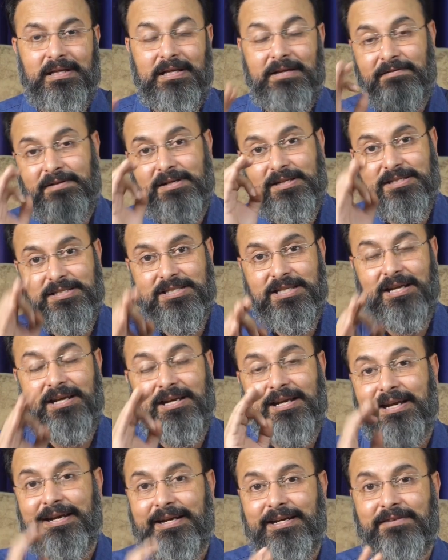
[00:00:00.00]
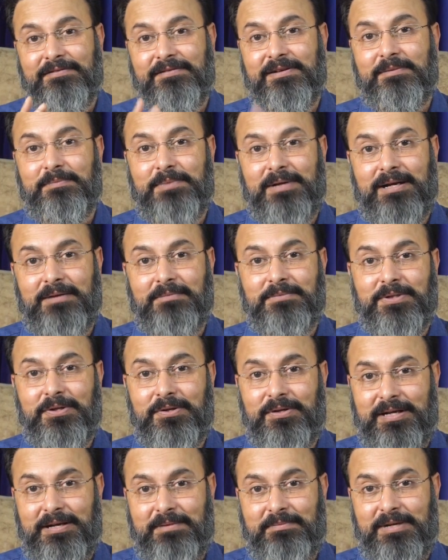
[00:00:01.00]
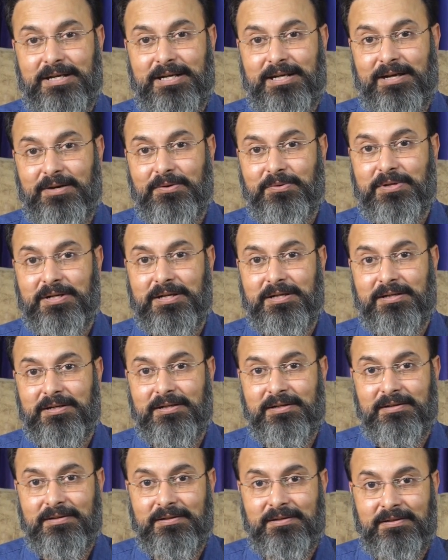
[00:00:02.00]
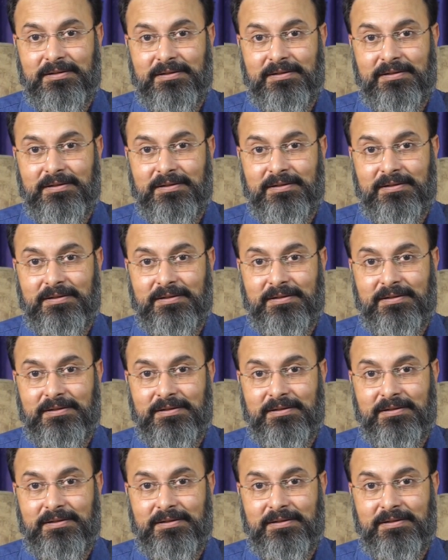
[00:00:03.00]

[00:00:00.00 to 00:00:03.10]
Even sunlight will become your remedy out here.